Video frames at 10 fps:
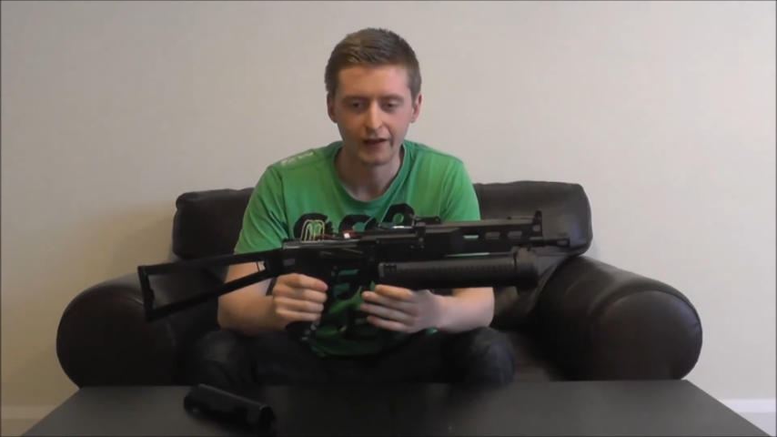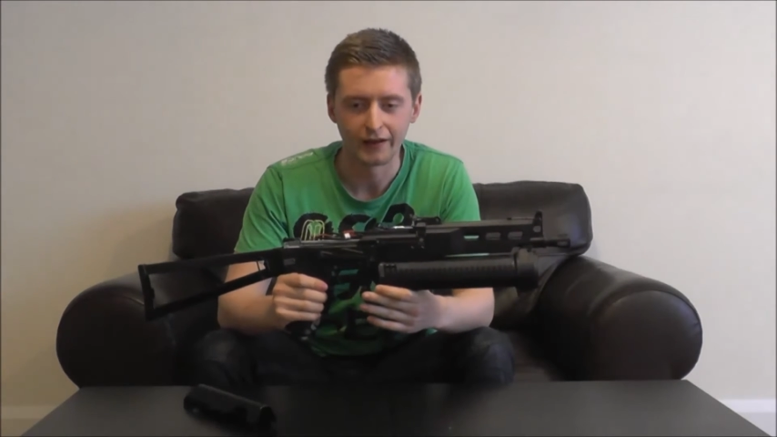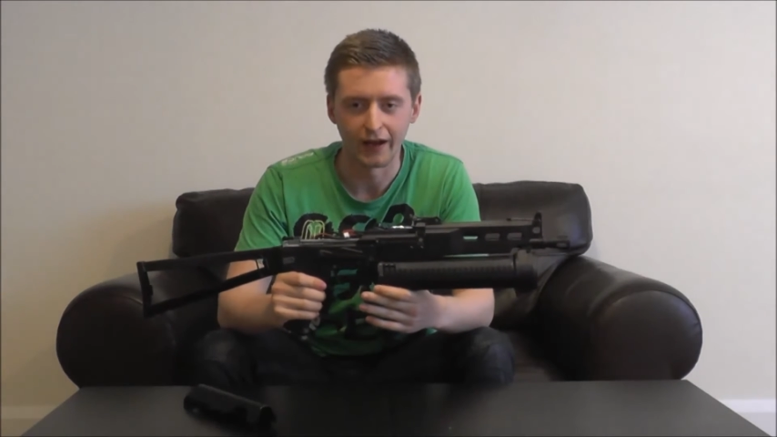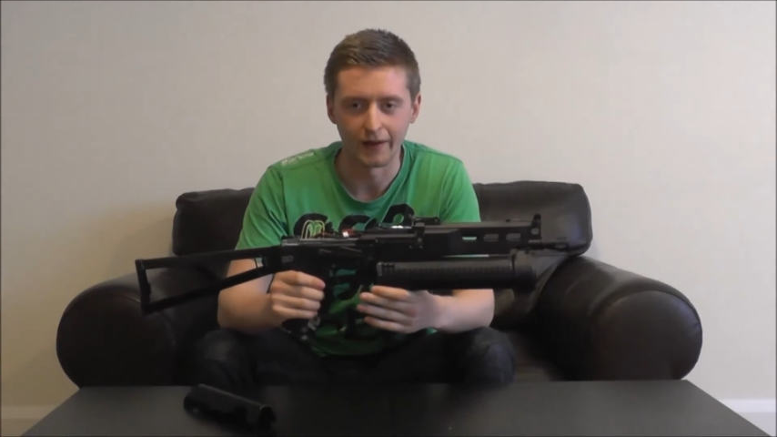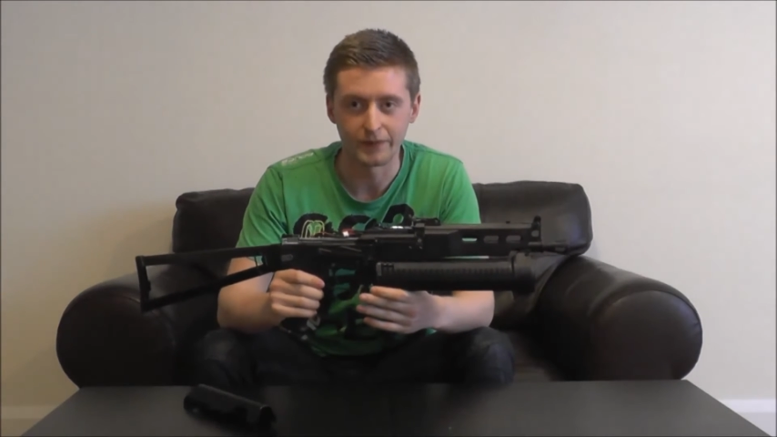
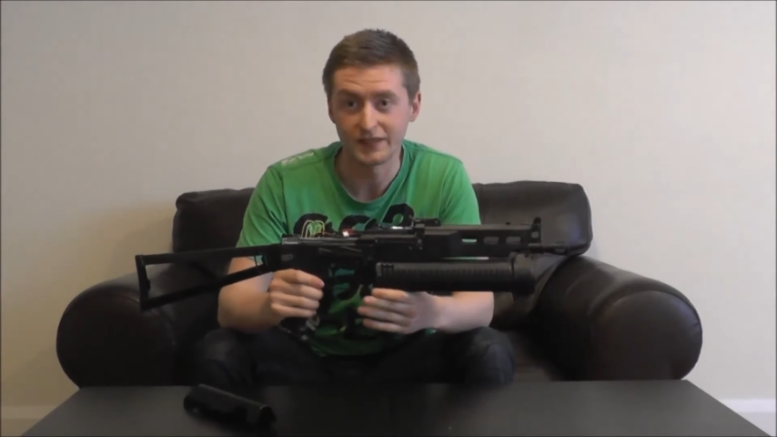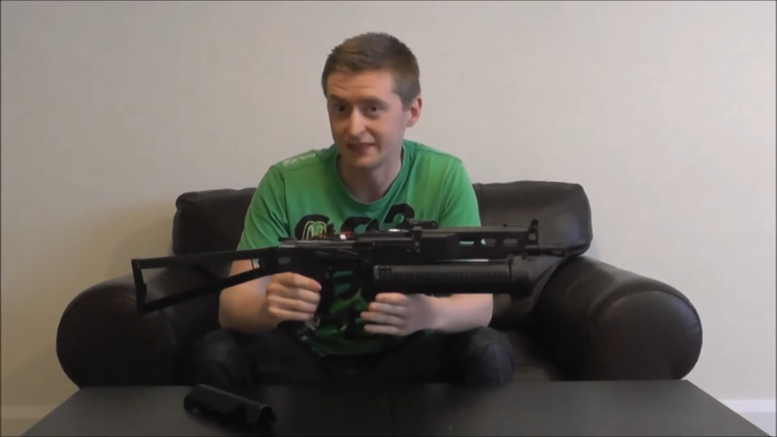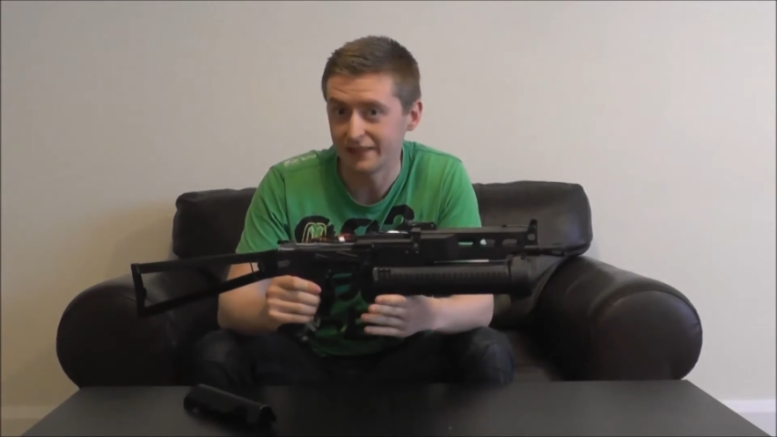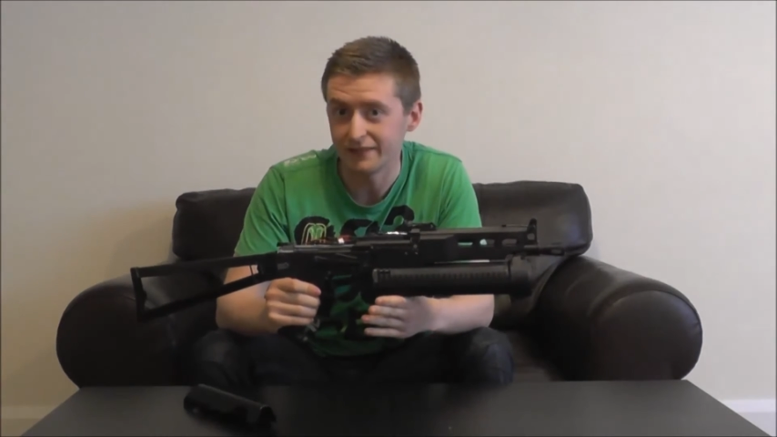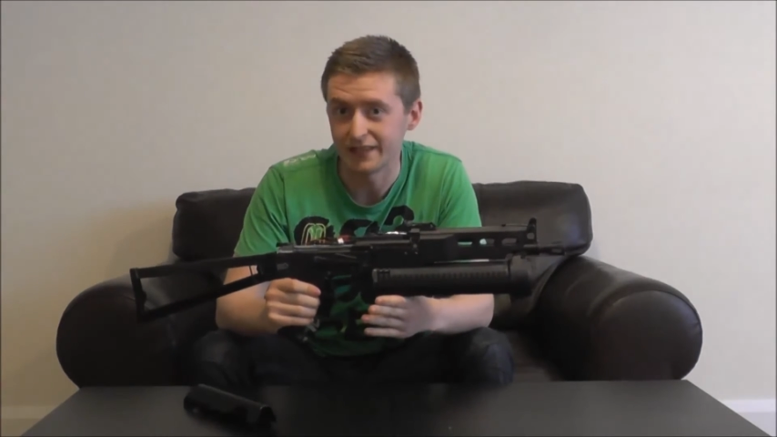Now this
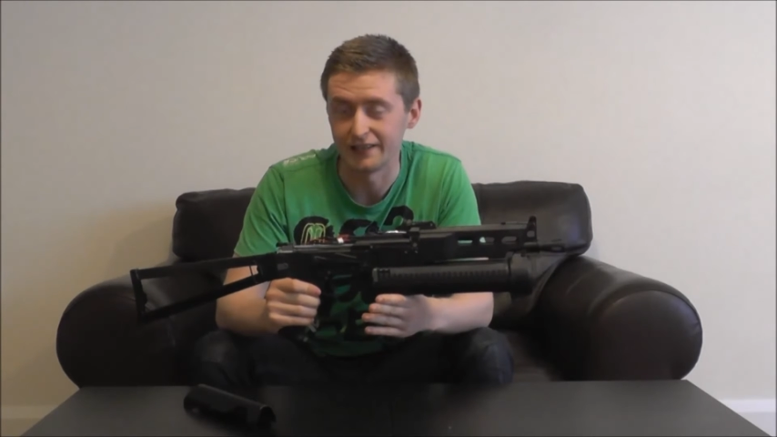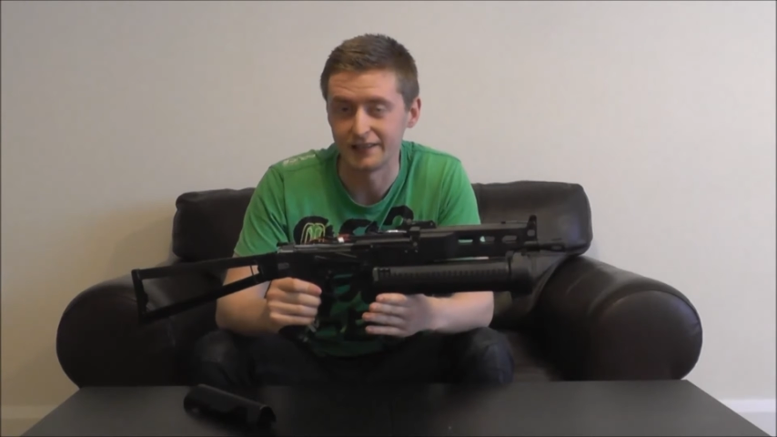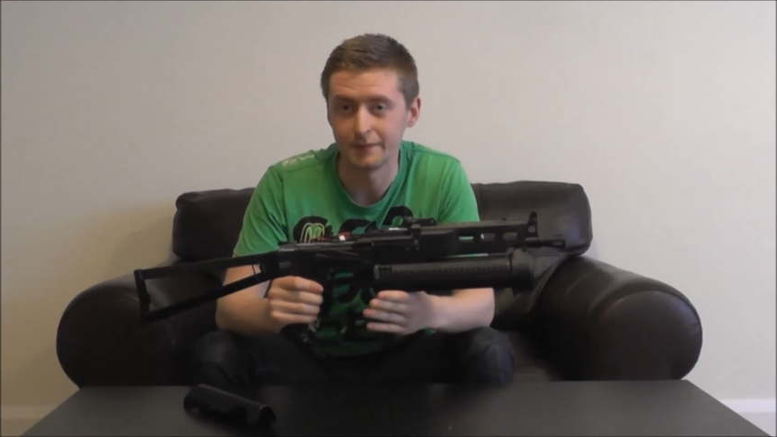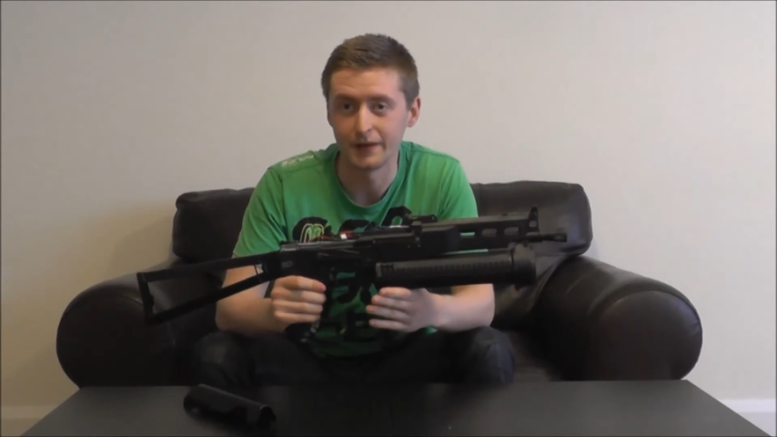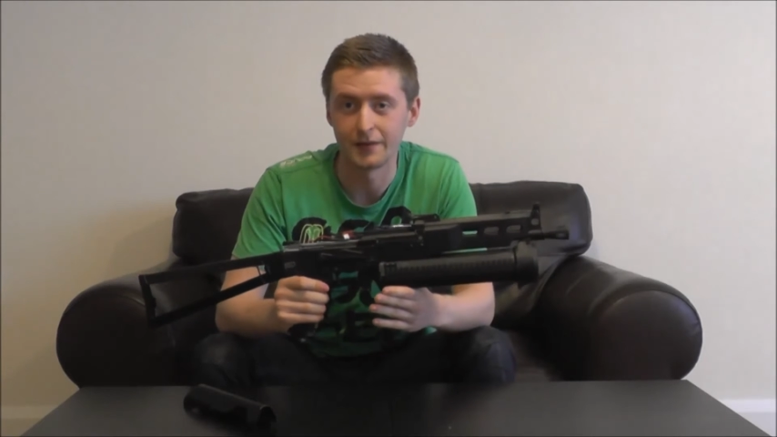is
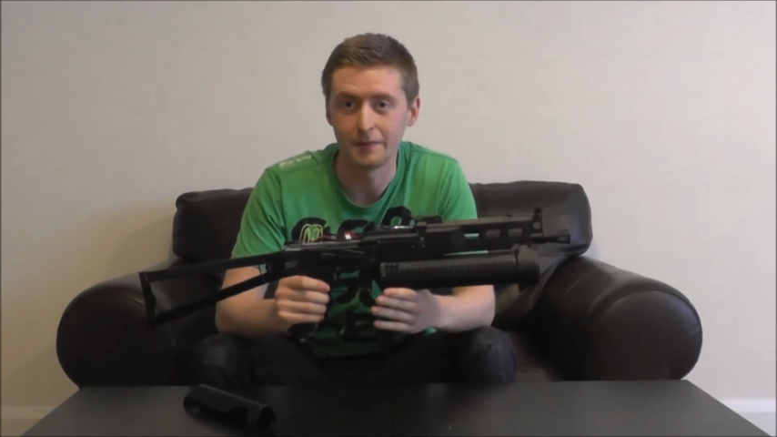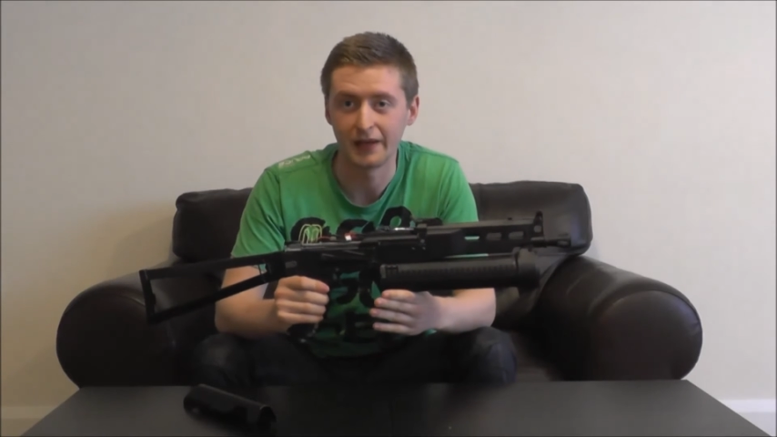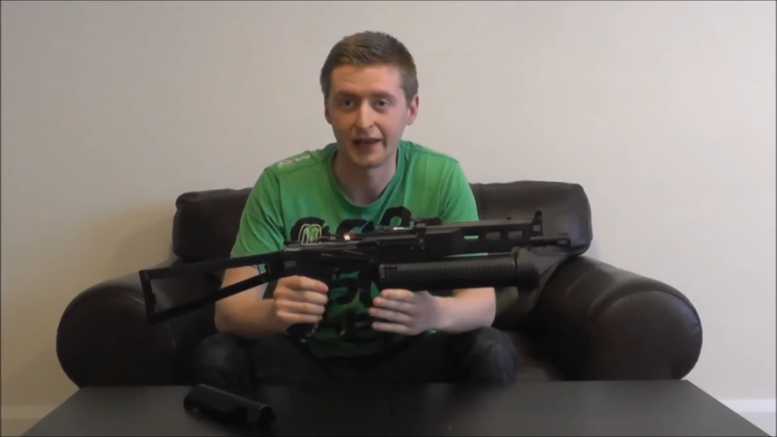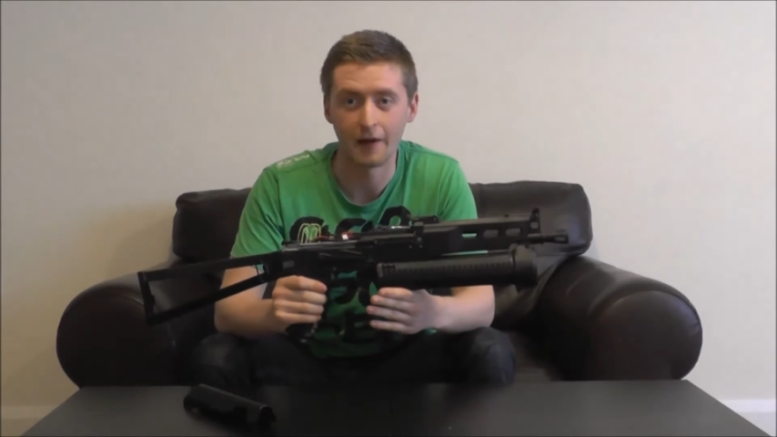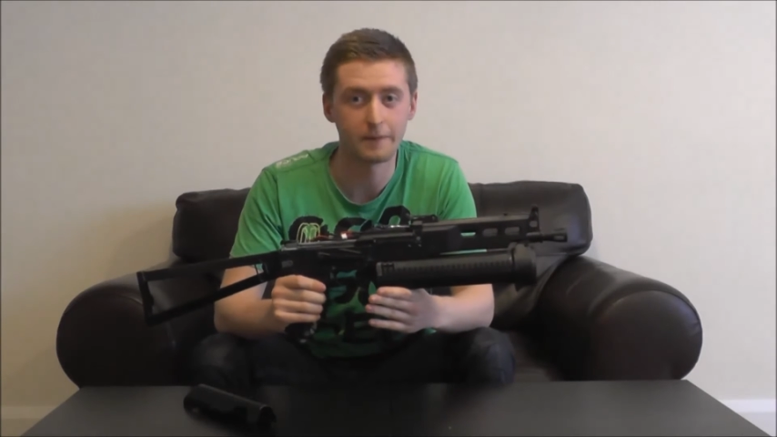irritating being a
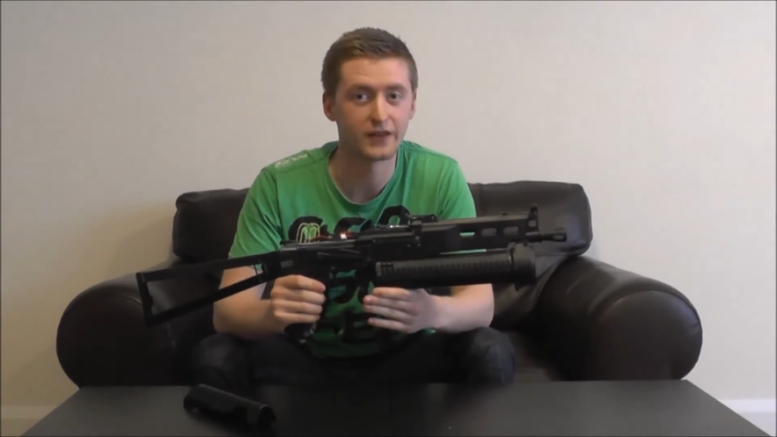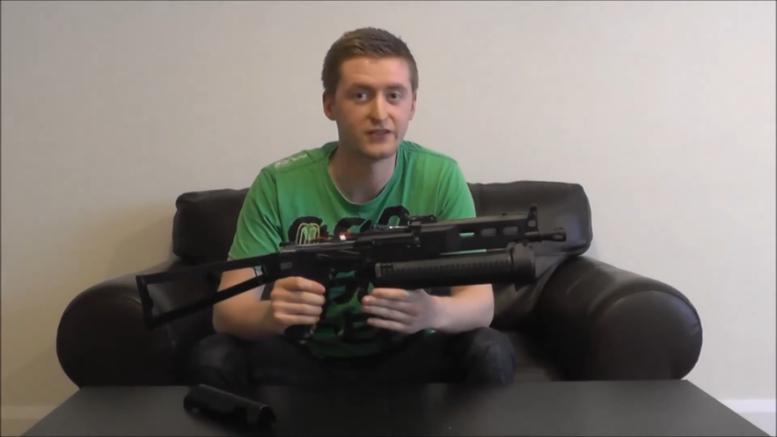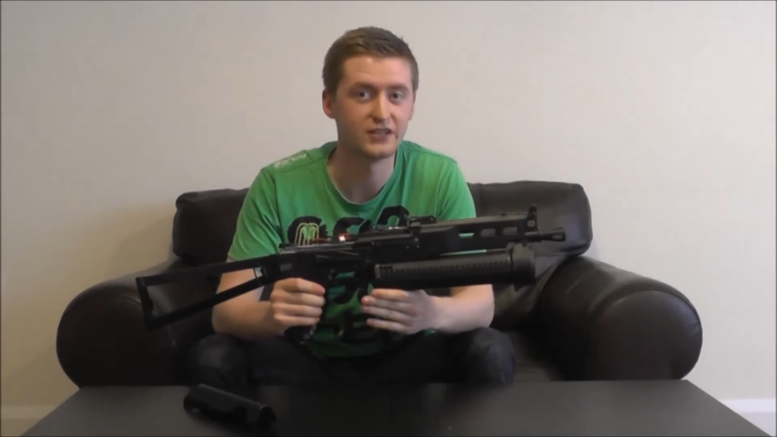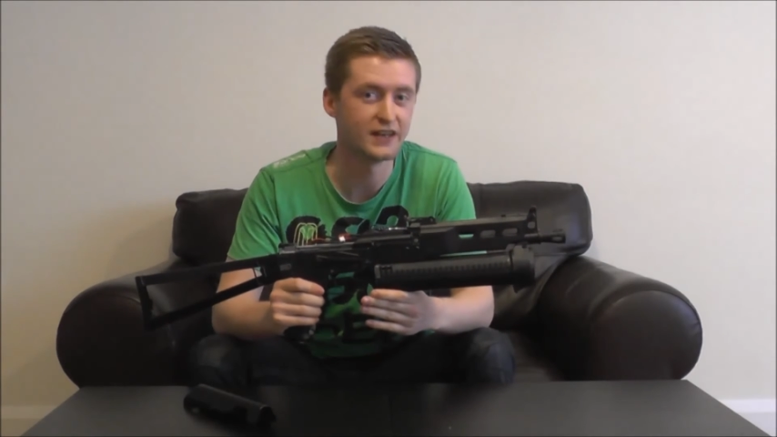mid-cap because